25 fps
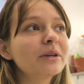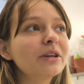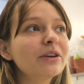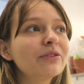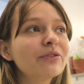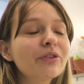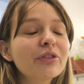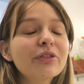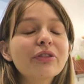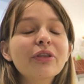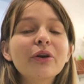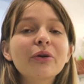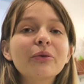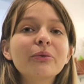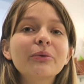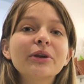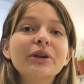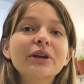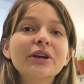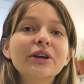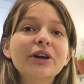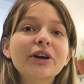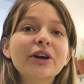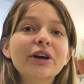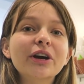Even though
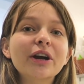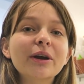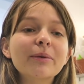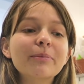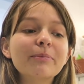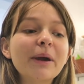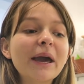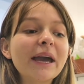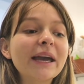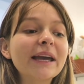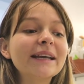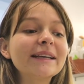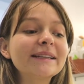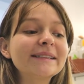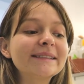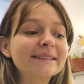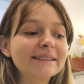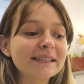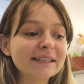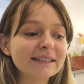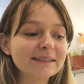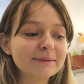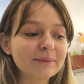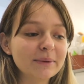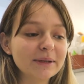we are paying
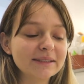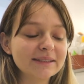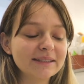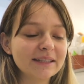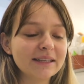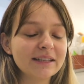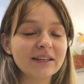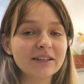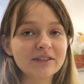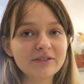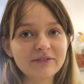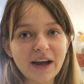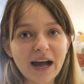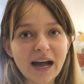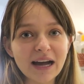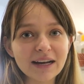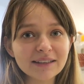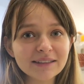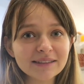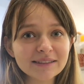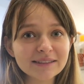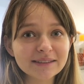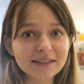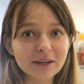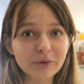6 months in
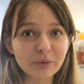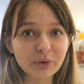advance,